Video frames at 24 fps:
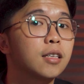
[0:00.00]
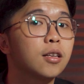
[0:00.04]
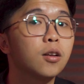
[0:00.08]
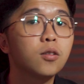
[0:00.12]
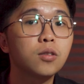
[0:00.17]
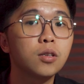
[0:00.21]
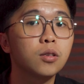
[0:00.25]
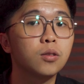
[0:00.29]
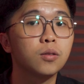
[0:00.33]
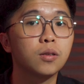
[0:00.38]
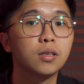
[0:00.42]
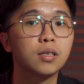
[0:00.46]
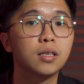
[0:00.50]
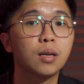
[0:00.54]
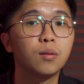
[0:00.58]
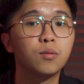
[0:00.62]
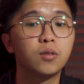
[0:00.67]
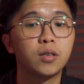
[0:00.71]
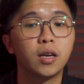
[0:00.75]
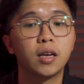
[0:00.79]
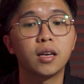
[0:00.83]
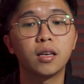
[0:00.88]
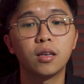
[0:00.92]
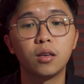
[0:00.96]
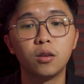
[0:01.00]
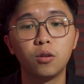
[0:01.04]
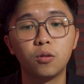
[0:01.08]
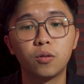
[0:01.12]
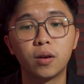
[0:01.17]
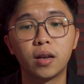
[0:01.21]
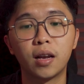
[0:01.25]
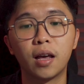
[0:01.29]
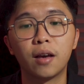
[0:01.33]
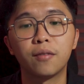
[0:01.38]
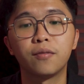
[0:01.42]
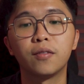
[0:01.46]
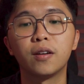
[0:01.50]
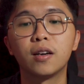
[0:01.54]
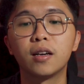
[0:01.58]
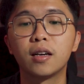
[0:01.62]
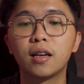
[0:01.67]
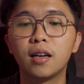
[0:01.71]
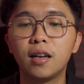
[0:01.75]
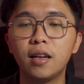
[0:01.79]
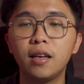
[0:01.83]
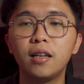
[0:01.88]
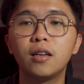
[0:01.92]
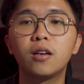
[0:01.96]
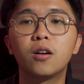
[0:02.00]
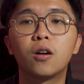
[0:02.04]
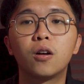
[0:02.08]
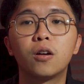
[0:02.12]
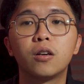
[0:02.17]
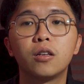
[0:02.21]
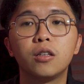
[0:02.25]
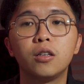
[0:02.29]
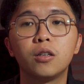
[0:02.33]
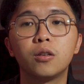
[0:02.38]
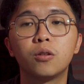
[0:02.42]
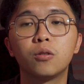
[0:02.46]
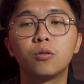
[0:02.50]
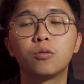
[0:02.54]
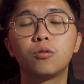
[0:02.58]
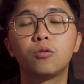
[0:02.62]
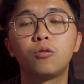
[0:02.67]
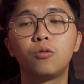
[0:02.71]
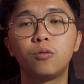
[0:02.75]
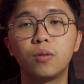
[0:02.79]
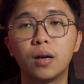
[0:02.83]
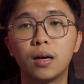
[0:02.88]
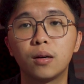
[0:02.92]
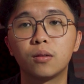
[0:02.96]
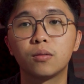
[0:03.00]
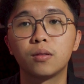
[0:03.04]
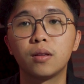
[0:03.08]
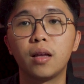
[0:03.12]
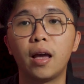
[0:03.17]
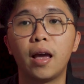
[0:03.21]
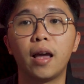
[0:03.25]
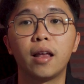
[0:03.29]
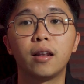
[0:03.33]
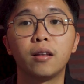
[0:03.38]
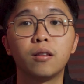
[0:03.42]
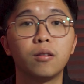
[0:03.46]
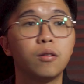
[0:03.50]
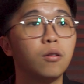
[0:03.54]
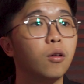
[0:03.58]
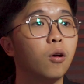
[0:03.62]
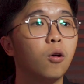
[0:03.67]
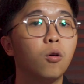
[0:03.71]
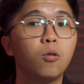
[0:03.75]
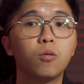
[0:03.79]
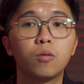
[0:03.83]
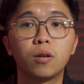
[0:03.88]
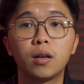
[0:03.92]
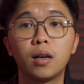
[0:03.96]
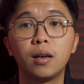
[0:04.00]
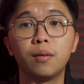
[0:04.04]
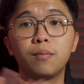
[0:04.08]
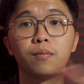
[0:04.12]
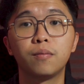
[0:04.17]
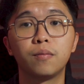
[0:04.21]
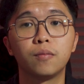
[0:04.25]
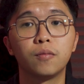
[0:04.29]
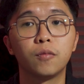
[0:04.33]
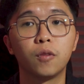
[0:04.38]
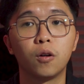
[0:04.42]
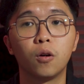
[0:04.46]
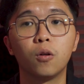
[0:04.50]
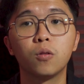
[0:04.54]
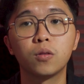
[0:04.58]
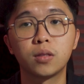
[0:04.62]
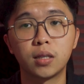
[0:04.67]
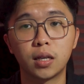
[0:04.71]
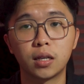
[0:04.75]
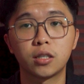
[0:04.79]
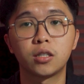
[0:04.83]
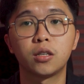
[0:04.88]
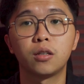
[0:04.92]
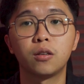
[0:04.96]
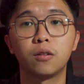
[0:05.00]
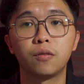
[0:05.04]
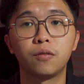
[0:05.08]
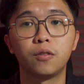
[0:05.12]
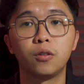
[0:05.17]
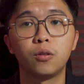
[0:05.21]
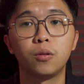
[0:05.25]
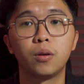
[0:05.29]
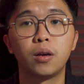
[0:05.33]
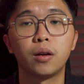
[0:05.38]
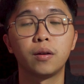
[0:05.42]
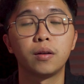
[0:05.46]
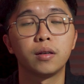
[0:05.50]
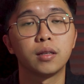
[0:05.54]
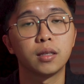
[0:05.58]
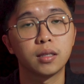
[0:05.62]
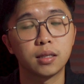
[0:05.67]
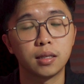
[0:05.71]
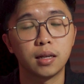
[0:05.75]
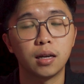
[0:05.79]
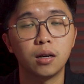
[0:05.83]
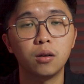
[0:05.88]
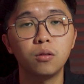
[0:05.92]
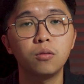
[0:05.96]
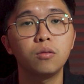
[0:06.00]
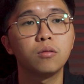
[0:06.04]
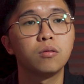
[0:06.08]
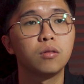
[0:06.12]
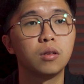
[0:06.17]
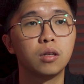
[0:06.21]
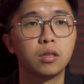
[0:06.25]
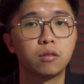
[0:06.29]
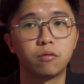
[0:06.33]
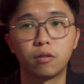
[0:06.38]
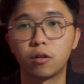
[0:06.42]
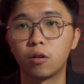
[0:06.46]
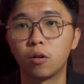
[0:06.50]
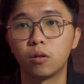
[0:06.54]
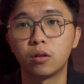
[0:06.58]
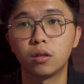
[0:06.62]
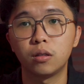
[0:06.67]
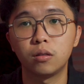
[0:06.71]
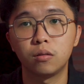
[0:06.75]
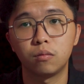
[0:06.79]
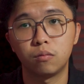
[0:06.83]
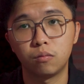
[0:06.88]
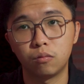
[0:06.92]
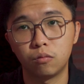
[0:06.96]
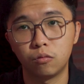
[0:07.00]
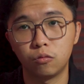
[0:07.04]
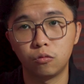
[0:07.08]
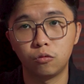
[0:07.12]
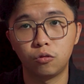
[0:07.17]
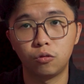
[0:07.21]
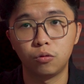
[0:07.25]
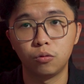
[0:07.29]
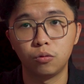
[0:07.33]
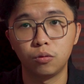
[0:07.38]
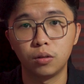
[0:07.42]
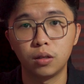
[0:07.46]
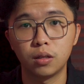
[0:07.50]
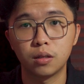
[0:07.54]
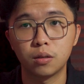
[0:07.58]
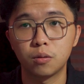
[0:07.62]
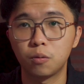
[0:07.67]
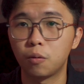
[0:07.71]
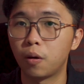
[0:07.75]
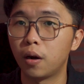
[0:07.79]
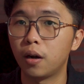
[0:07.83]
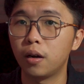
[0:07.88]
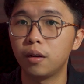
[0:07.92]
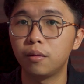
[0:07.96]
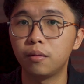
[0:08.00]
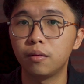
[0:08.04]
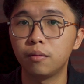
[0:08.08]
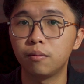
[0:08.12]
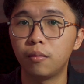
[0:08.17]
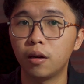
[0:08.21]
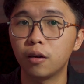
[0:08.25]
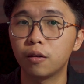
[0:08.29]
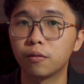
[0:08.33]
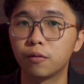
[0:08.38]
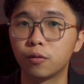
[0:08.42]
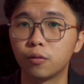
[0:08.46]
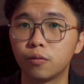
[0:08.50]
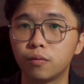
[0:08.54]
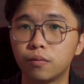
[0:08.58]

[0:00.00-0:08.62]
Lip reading: closer to the subject, you can have a cleaner audio throughout, and the whole clip, the whole section of you hearing this now is recorded through this wired microphone.